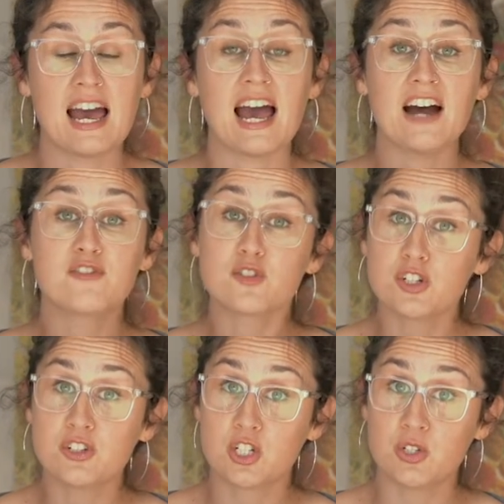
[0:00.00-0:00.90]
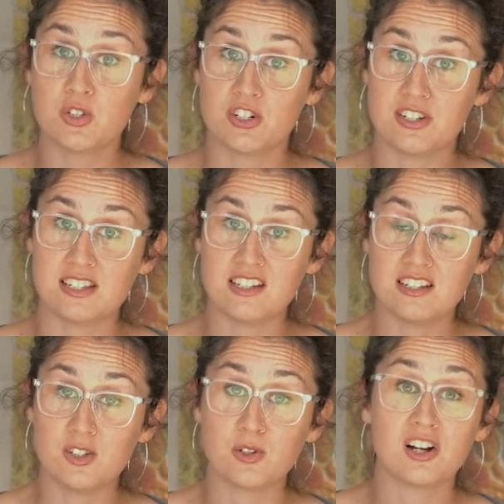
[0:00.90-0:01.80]
After you choose your
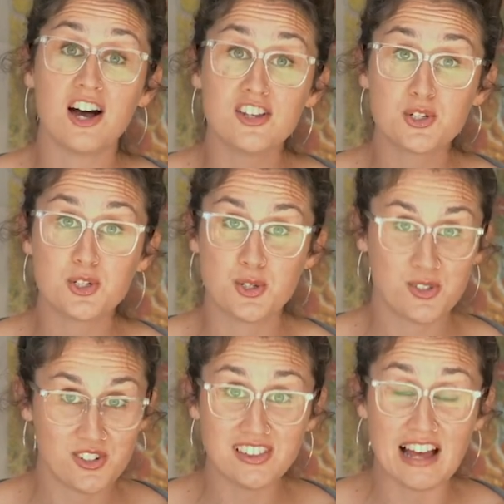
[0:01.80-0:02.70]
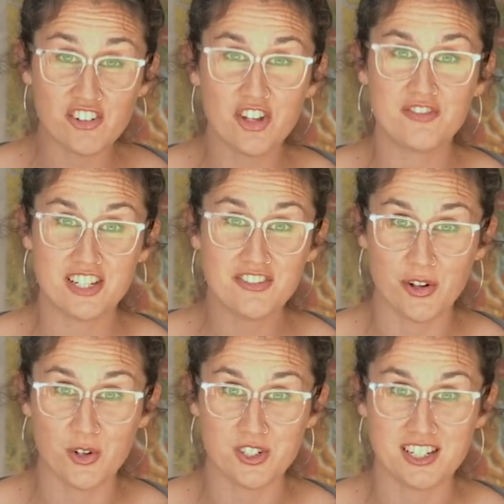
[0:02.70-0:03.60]
disease, you can also choose your level of
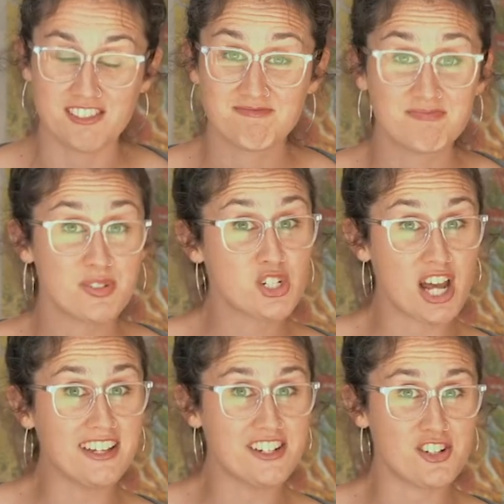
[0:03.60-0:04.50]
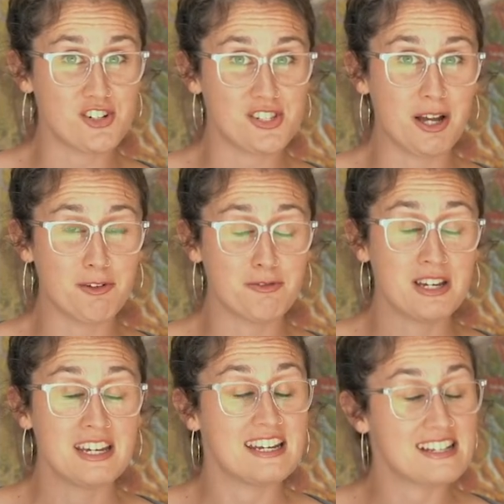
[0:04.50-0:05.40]
difficulty. Challenge yourself.
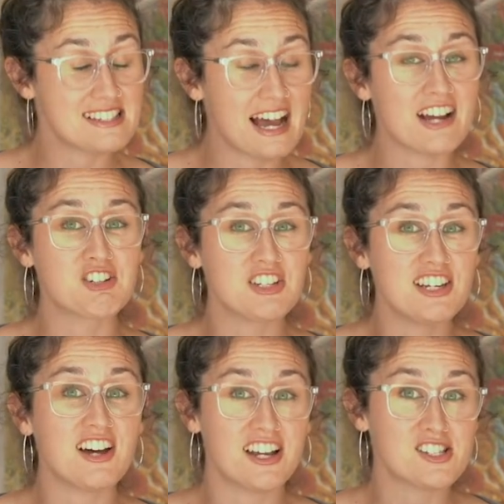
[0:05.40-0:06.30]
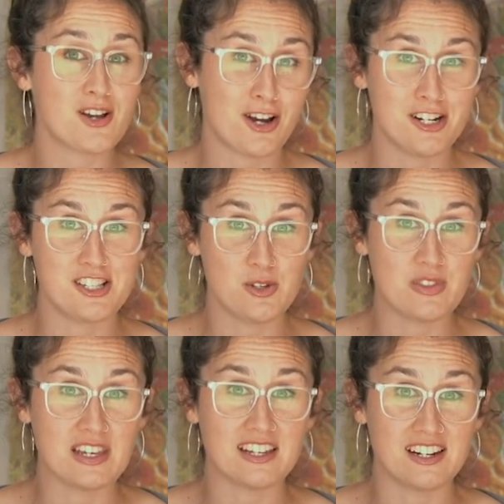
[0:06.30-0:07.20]
It's actually not as hard as you
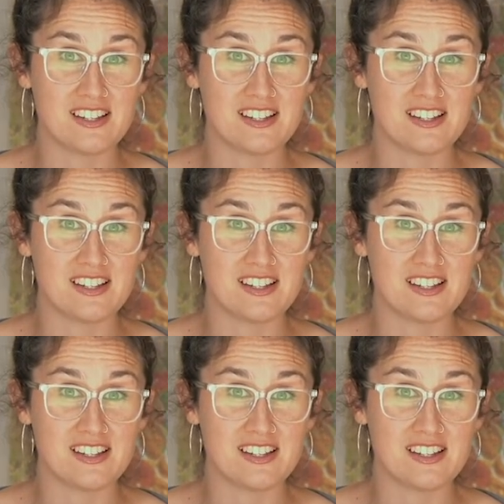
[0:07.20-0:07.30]
think it